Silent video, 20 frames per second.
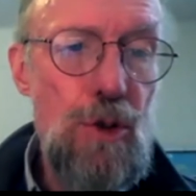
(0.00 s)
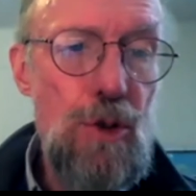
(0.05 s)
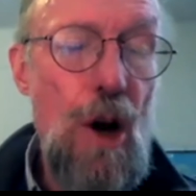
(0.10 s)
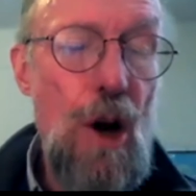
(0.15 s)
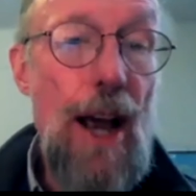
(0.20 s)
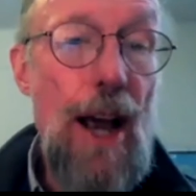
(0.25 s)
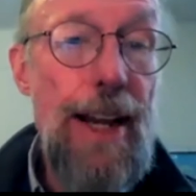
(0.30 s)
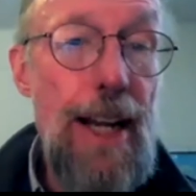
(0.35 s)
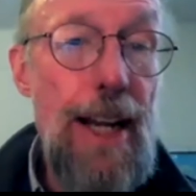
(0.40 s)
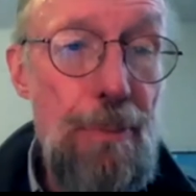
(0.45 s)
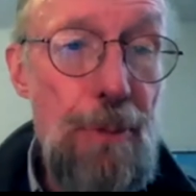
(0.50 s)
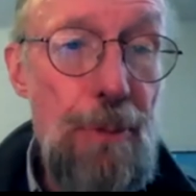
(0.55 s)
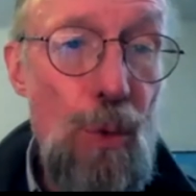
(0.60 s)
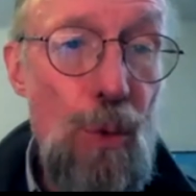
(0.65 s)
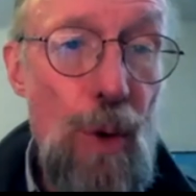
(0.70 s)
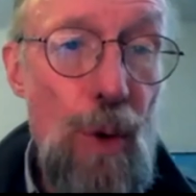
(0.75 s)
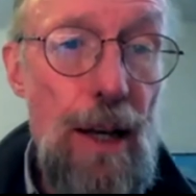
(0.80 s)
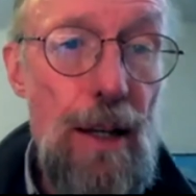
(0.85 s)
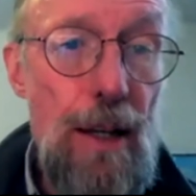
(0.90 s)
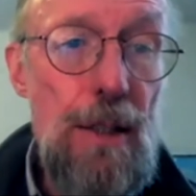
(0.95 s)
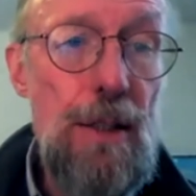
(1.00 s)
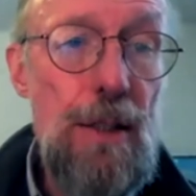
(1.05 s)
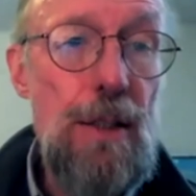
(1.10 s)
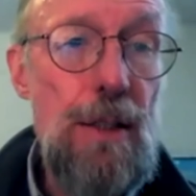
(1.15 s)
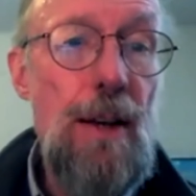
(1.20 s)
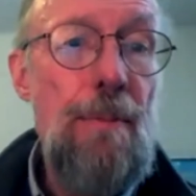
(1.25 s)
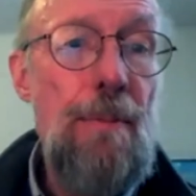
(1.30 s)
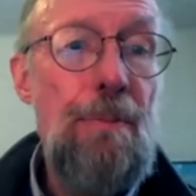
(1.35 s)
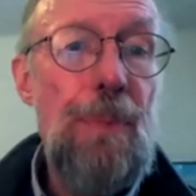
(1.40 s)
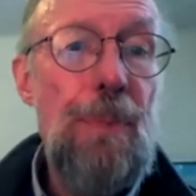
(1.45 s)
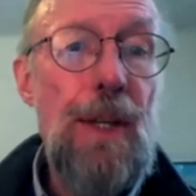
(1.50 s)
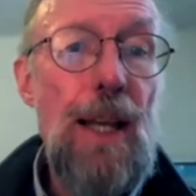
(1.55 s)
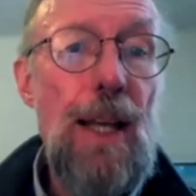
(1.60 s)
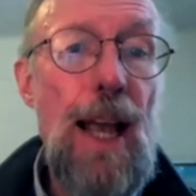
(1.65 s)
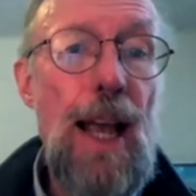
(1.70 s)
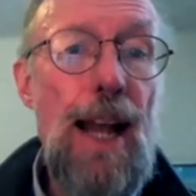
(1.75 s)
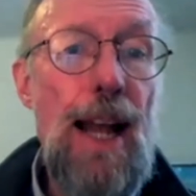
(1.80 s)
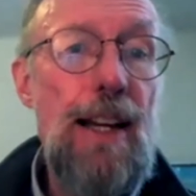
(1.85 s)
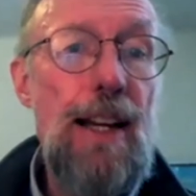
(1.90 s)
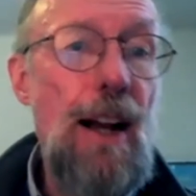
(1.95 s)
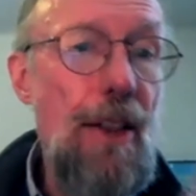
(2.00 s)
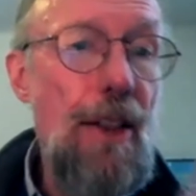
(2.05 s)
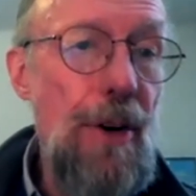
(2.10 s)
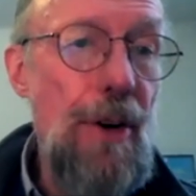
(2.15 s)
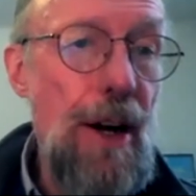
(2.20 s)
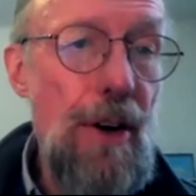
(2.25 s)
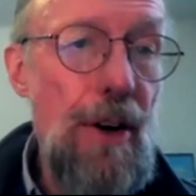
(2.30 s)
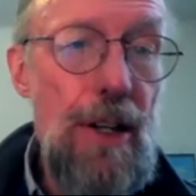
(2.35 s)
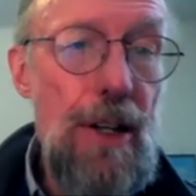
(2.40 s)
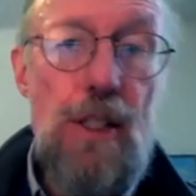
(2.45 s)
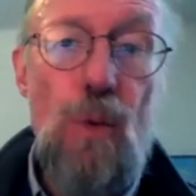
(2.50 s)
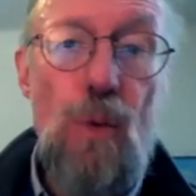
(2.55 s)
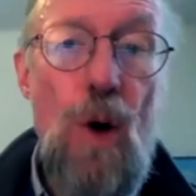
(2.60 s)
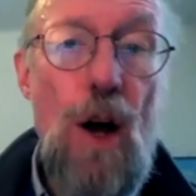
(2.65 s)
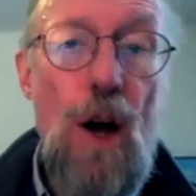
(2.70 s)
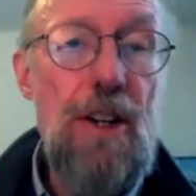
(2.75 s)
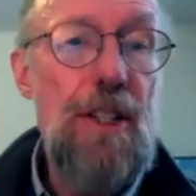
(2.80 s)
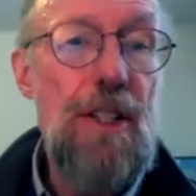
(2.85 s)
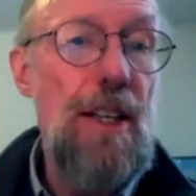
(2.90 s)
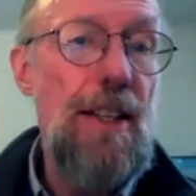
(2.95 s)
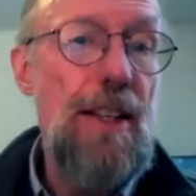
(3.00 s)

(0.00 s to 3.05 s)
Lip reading: drying up the wells, and in other areas, the water's